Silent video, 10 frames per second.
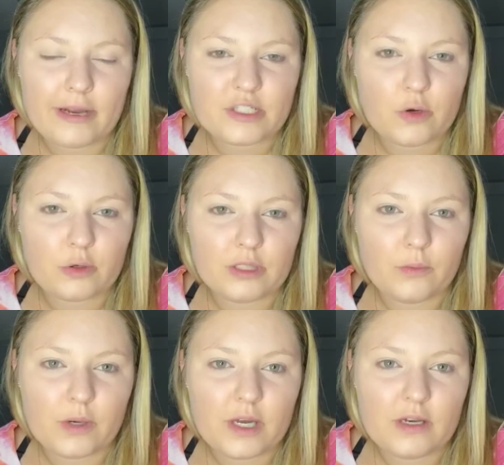I totally
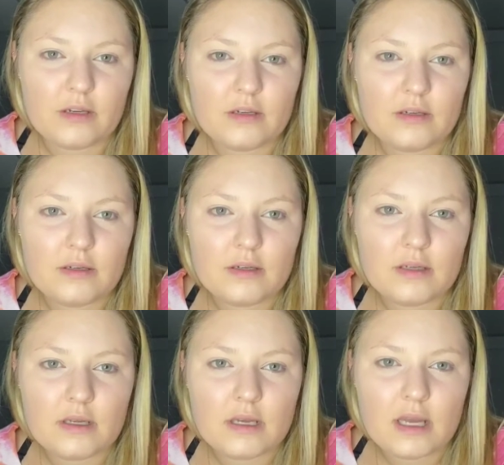would.
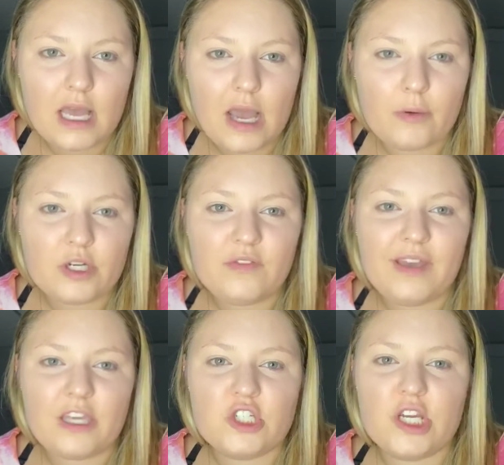I wonder if I
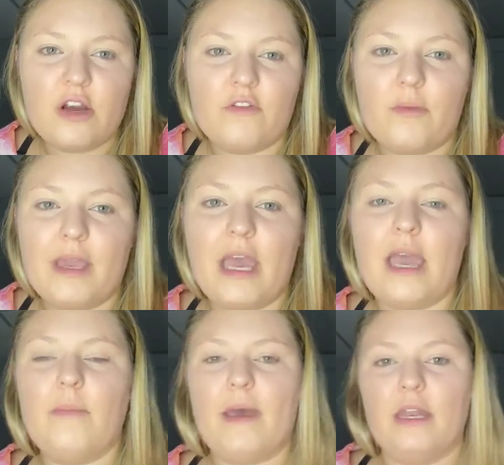can share it from my
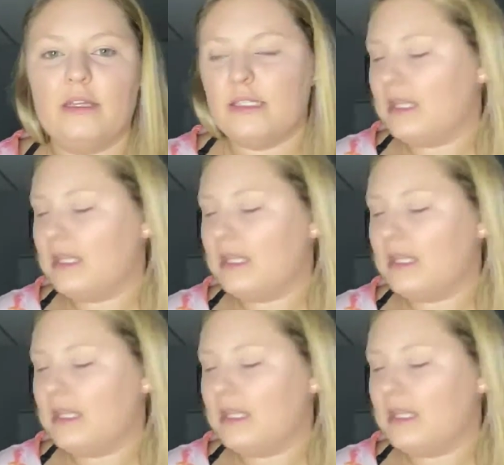iPad into